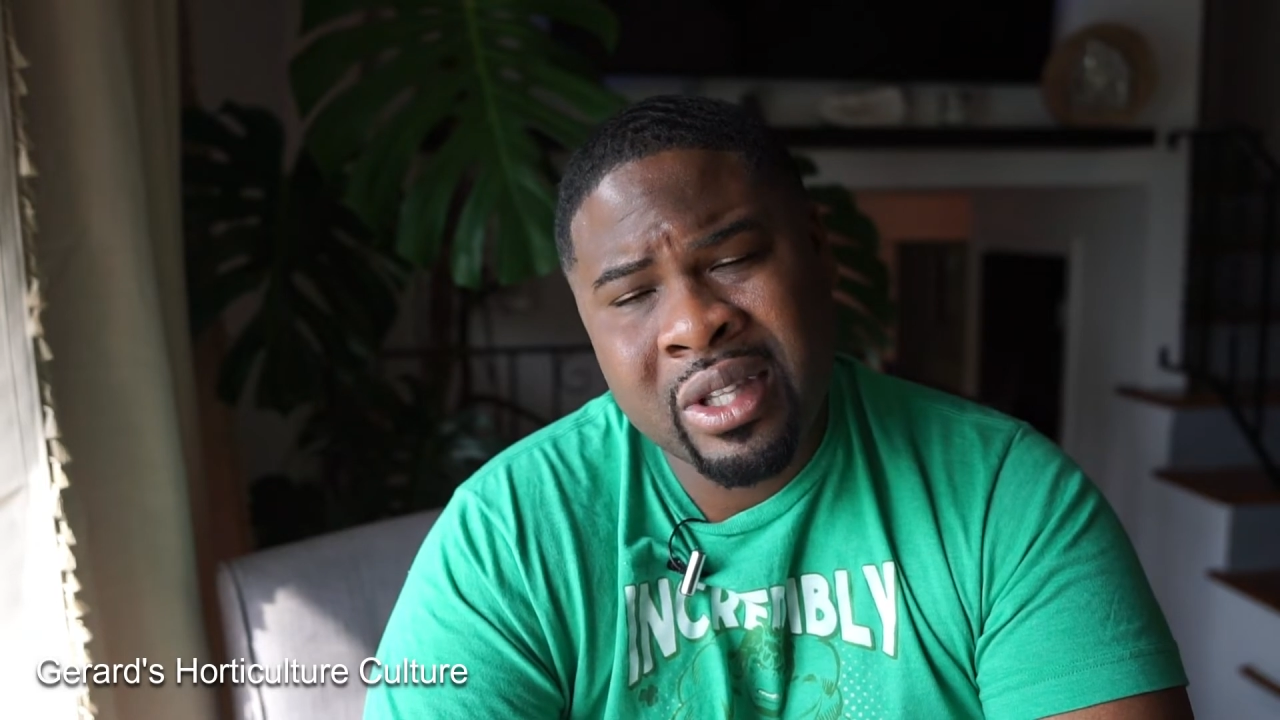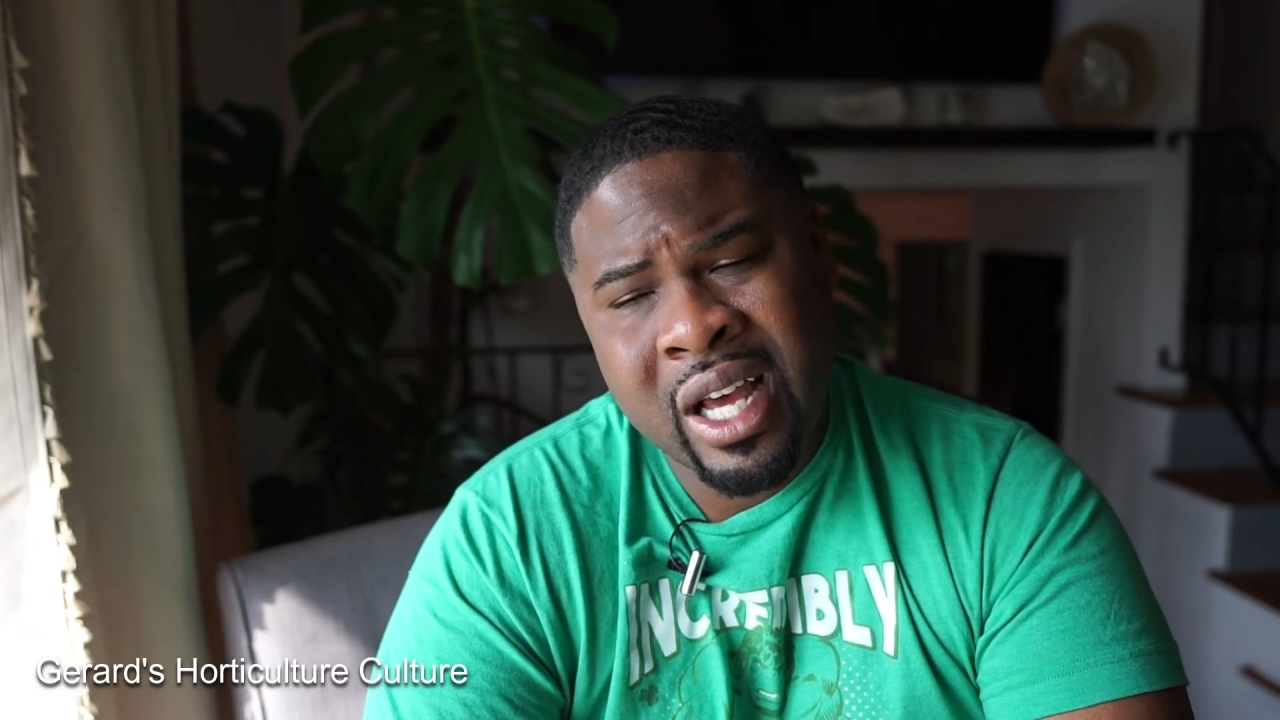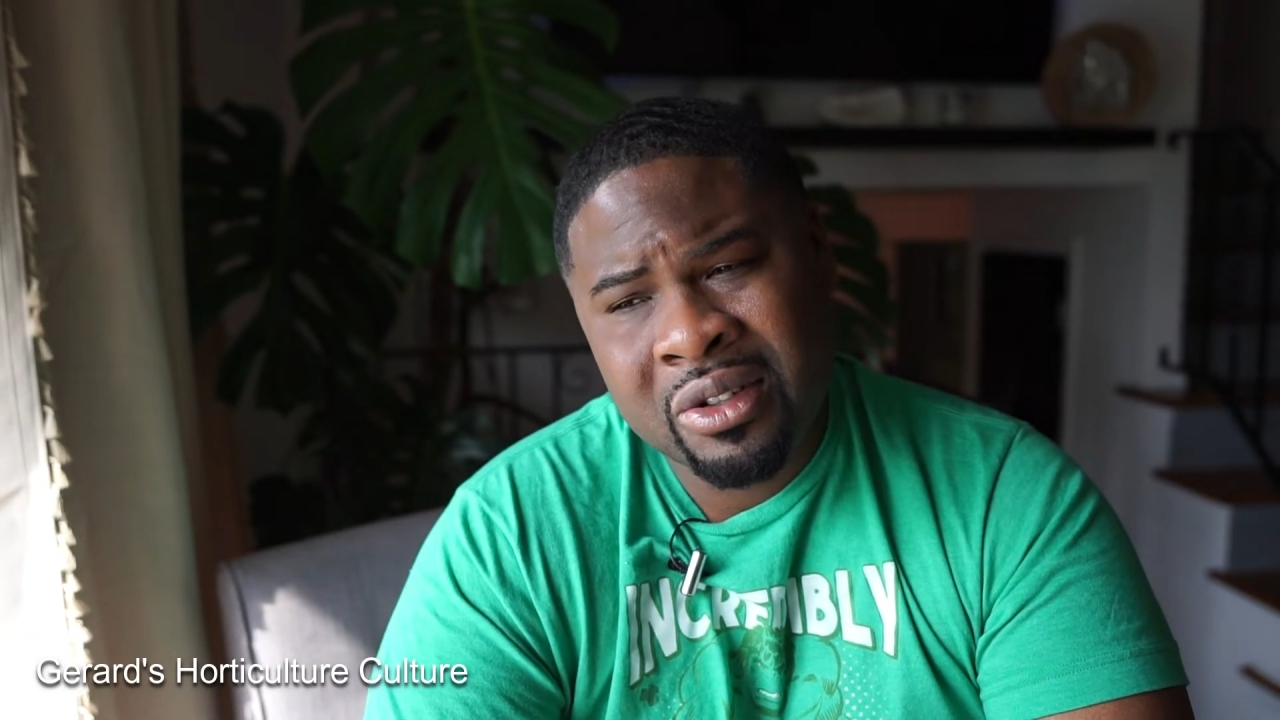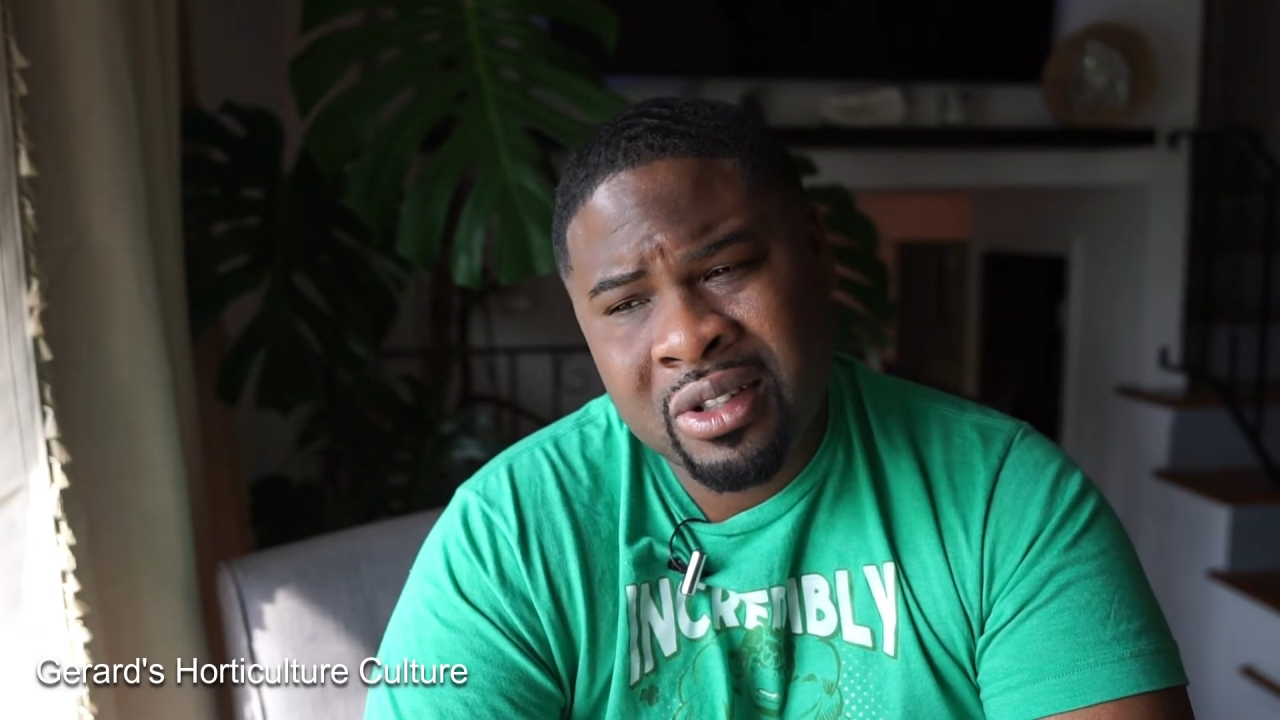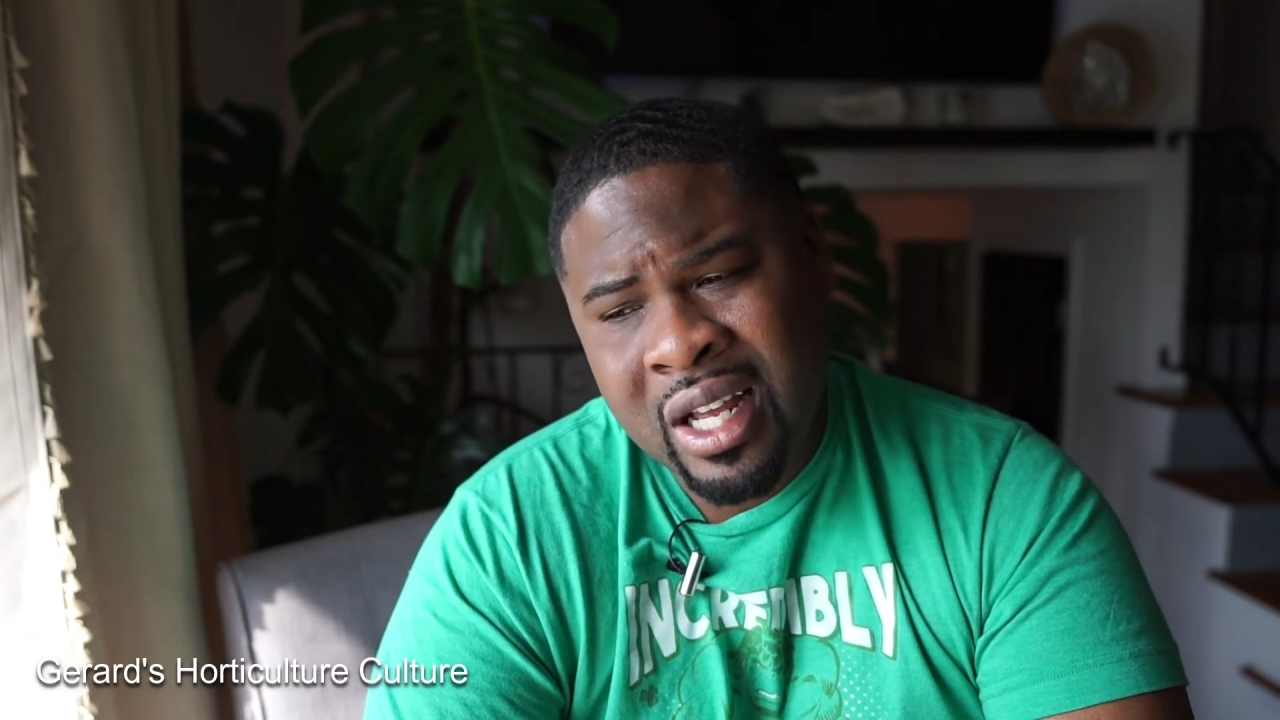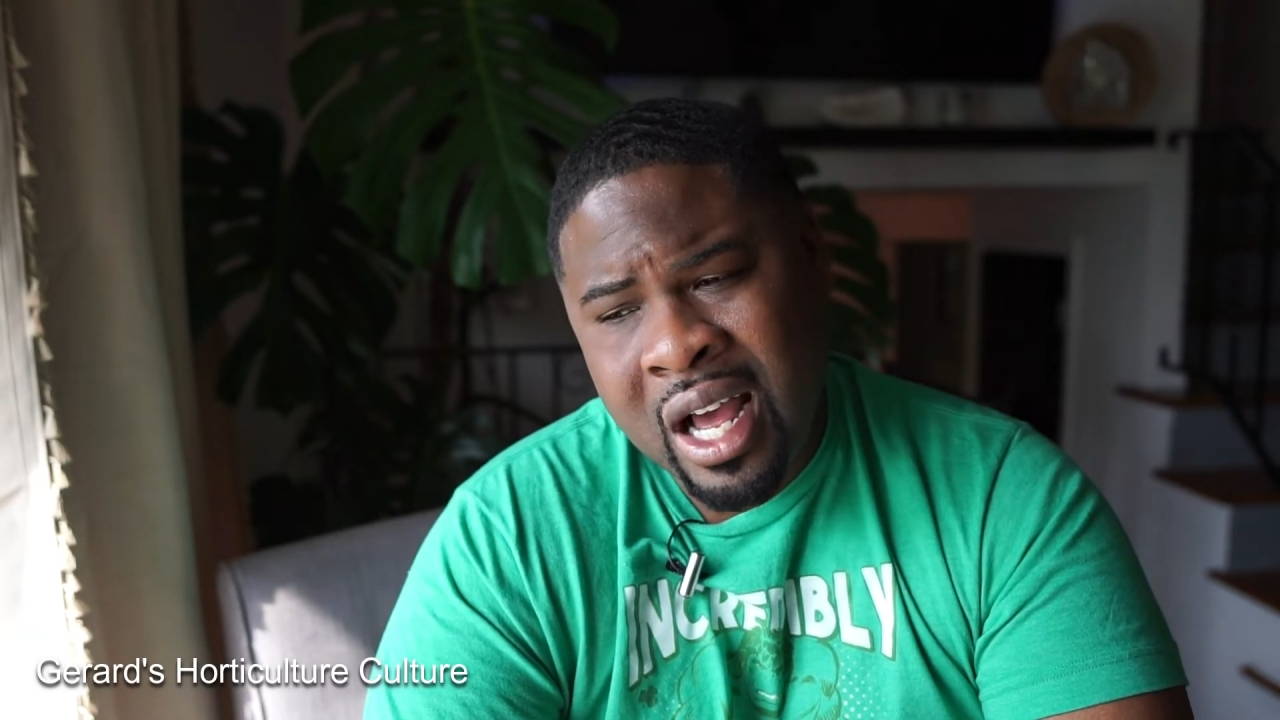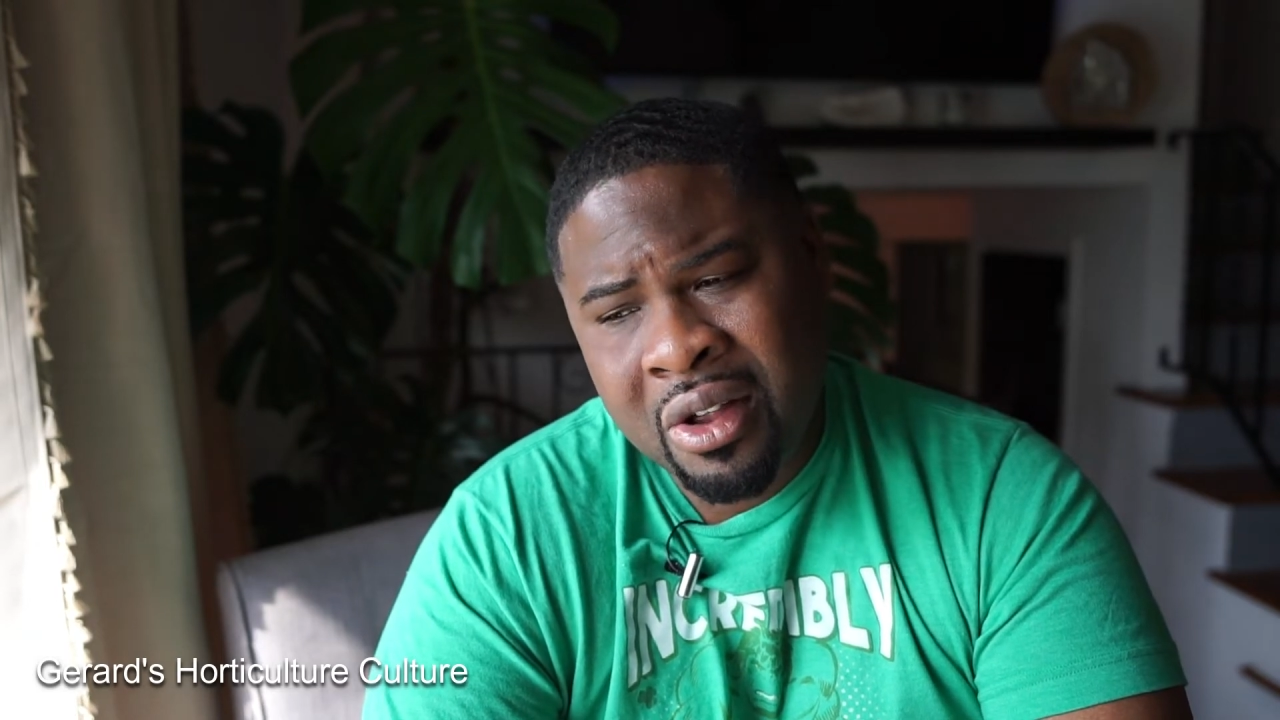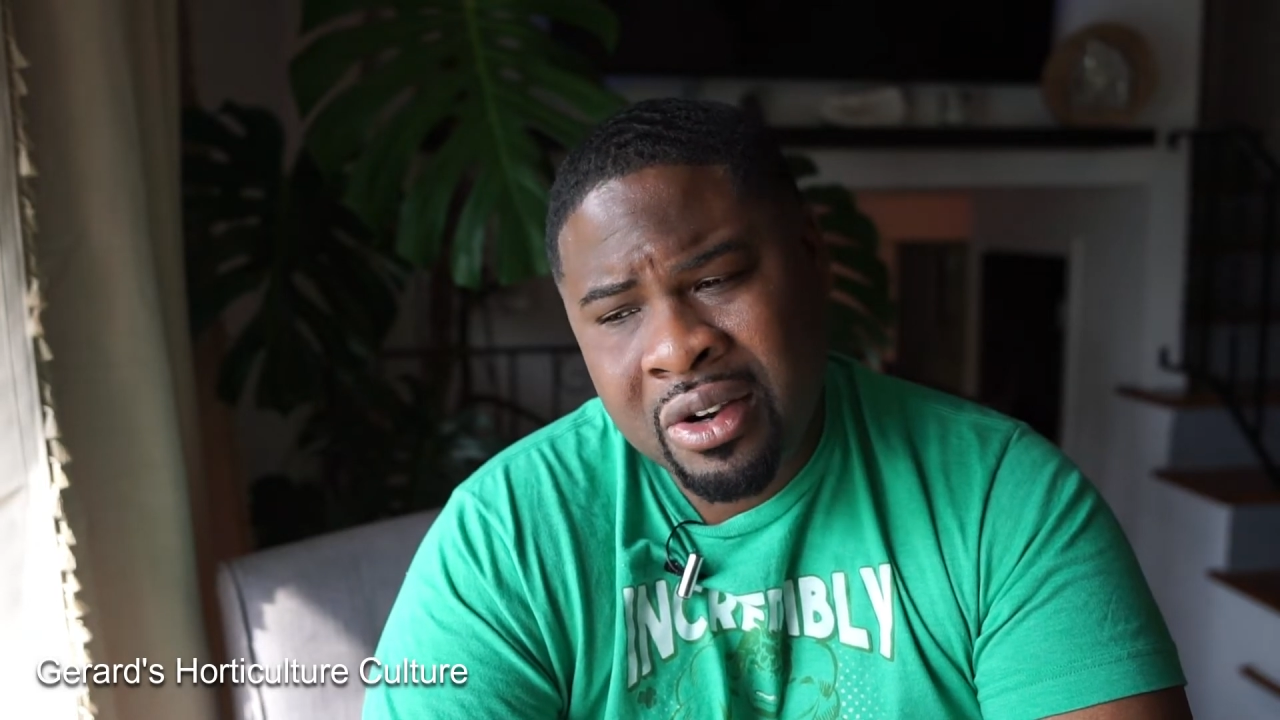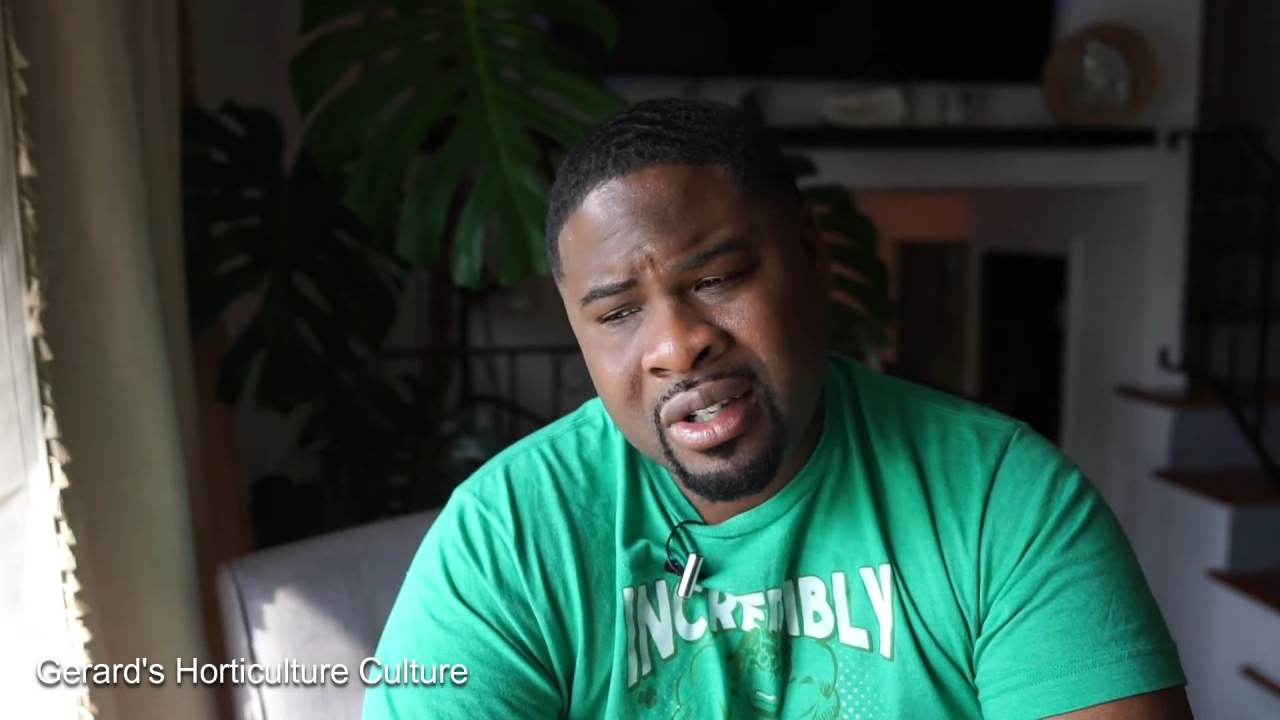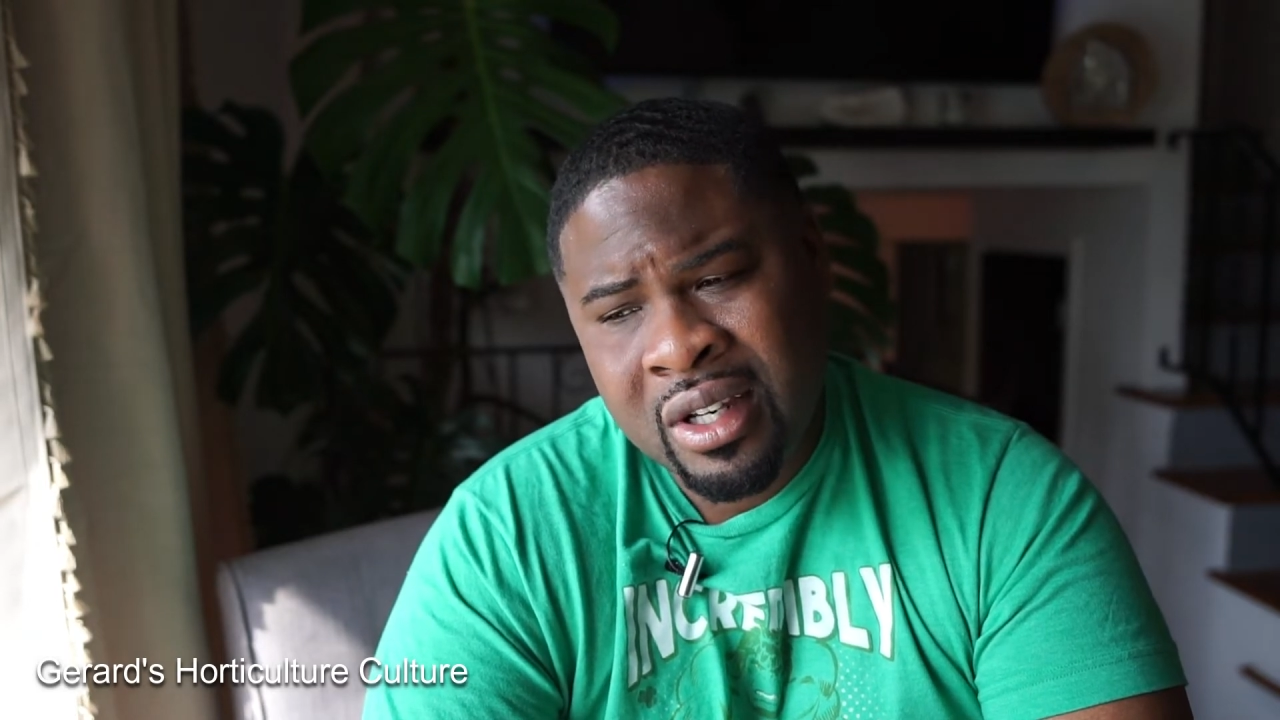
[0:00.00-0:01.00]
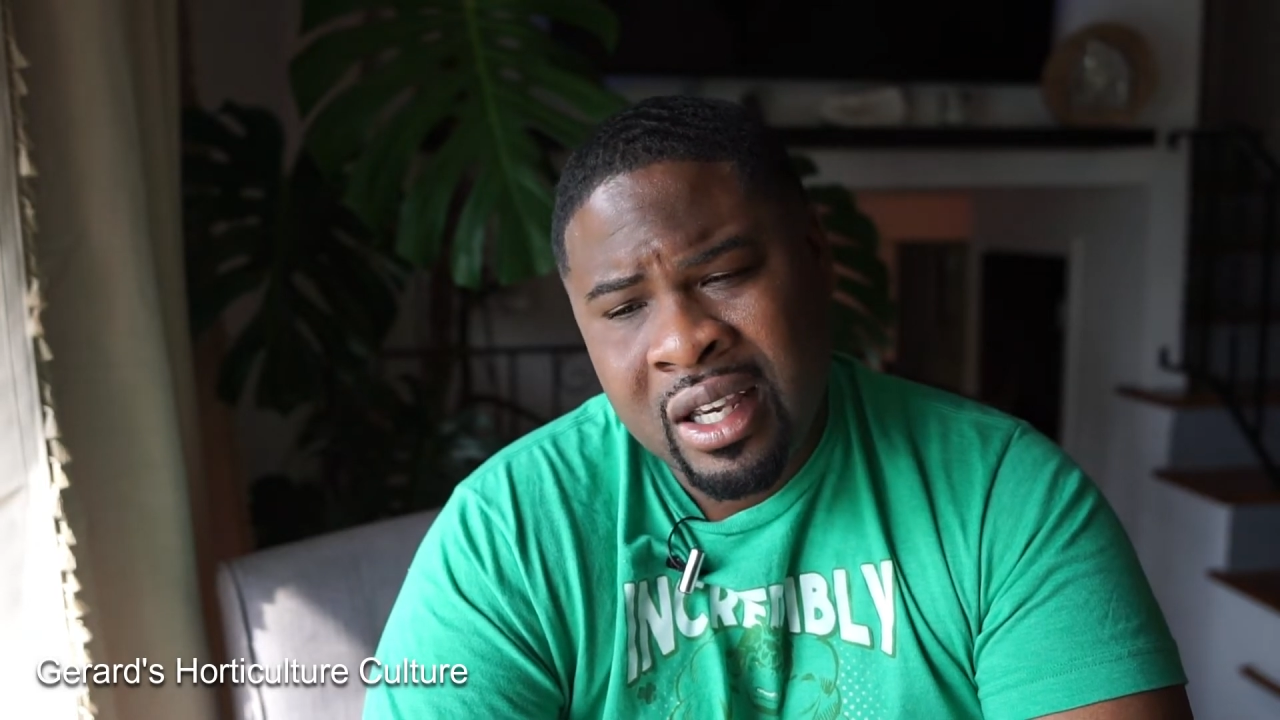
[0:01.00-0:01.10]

$2,000,